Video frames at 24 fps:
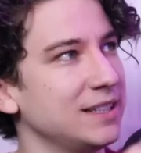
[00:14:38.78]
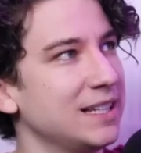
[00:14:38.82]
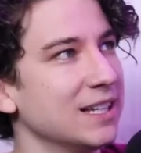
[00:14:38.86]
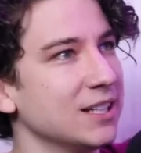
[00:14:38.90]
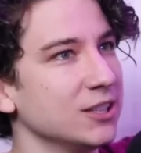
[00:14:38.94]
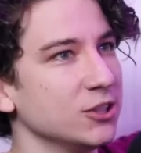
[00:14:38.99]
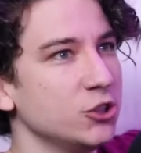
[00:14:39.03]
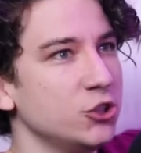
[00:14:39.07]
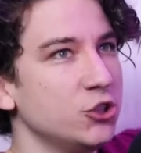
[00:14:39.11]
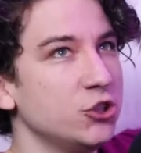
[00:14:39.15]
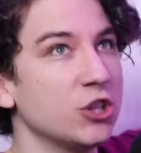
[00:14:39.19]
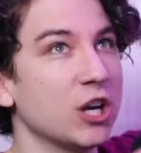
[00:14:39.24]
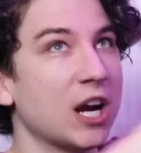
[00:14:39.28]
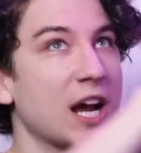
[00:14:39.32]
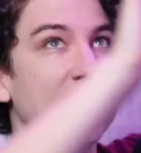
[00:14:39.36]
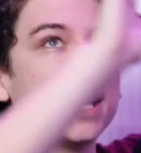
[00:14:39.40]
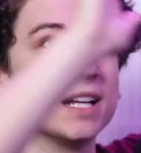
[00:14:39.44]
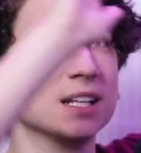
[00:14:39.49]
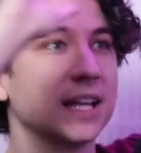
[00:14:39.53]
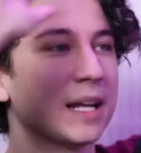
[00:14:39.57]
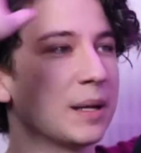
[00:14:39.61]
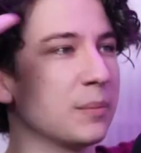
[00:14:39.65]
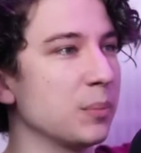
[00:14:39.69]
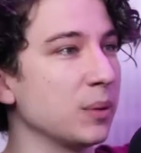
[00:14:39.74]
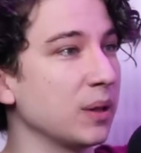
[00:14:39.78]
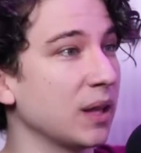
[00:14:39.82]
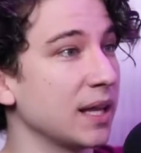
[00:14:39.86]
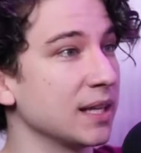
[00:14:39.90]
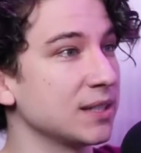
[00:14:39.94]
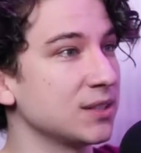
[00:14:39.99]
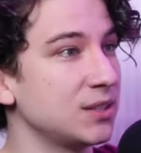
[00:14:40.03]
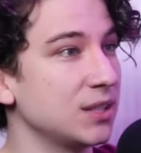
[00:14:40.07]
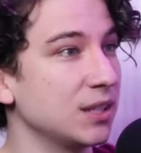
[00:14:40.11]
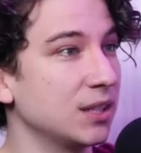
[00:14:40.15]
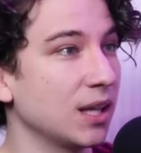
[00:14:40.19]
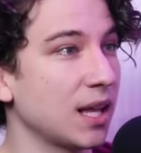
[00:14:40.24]
could get a giant, like,
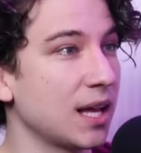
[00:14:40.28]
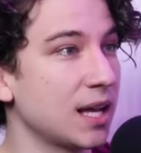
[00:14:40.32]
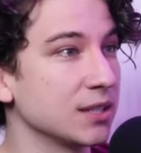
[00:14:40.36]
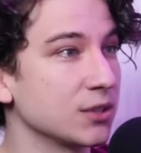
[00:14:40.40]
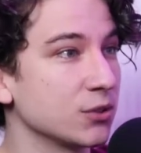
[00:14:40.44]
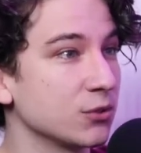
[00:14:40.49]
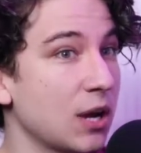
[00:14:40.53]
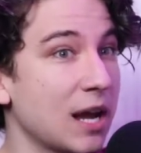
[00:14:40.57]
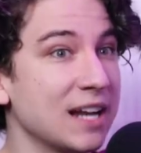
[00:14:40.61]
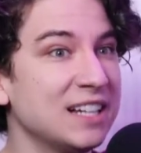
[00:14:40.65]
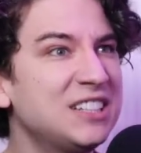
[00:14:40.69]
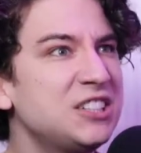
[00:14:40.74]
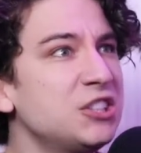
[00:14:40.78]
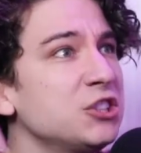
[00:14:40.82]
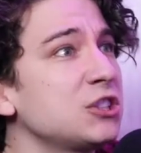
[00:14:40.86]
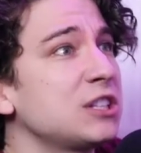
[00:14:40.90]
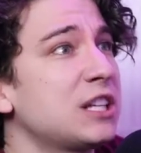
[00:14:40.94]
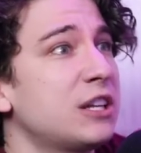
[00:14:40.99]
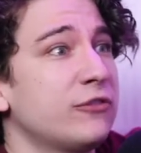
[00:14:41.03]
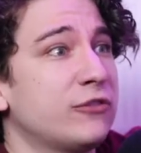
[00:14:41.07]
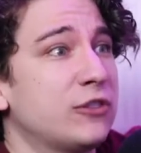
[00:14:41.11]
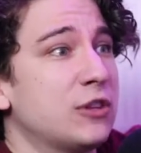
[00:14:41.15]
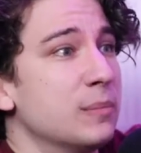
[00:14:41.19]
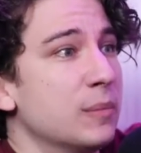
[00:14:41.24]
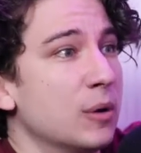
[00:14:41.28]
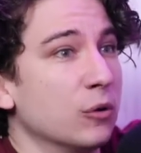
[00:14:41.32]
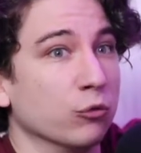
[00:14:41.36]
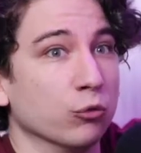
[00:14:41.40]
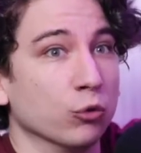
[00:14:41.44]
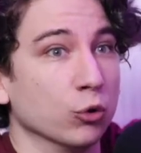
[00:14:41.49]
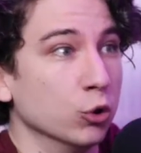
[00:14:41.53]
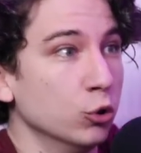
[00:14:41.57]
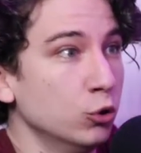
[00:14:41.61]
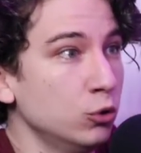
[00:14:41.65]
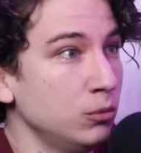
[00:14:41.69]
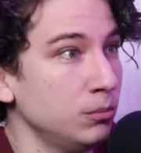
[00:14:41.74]
plexiglass, or I'd just give them a
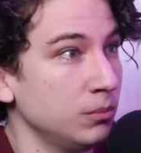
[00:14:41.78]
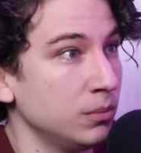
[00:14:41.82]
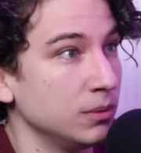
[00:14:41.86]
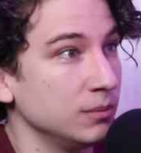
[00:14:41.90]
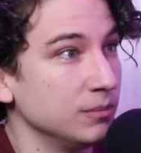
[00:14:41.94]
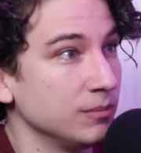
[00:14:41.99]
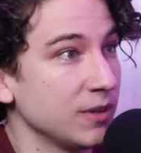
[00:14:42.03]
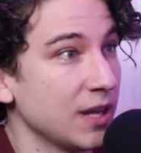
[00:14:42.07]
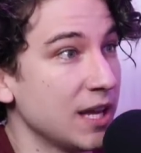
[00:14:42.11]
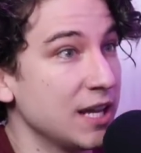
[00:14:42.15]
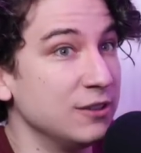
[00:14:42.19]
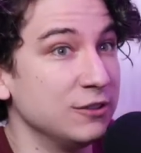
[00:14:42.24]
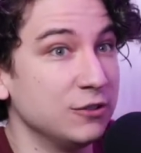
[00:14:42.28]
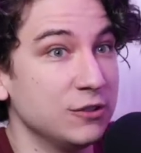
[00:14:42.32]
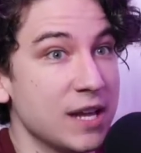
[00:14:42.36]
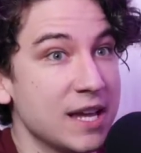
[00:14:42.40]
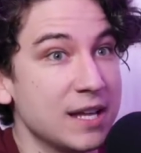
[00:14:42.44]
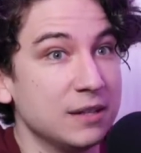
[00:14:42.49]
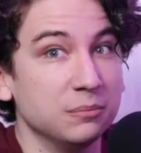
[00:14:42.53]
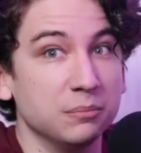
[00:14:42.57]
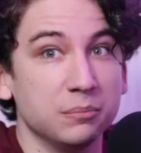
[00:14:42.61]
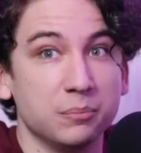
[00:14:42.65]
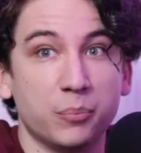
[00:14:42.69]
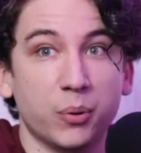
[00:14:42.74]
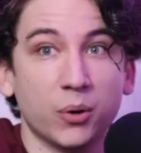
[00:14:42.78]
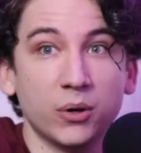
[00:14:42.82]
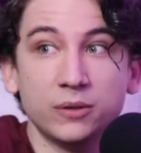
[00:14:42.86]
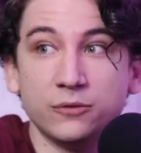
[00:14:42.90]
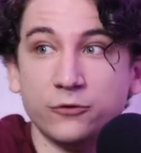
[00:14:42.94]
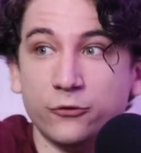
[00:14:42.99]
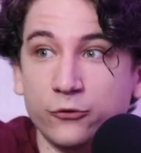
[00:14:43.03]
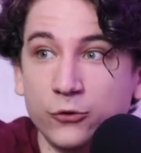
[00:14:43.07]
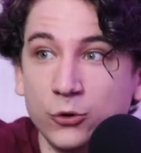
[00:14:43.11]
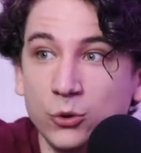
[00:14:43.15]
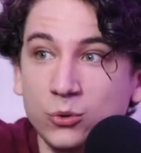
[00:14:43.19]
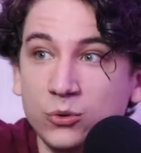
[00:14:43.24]
room and
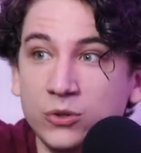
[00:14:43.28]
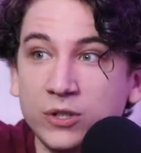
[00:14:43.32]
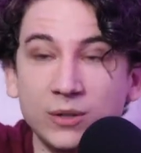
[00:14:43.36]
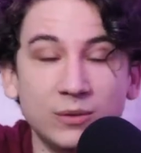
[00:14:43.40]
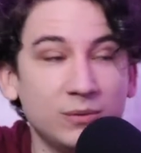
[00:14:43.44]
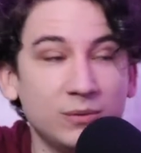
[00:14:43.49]
put food.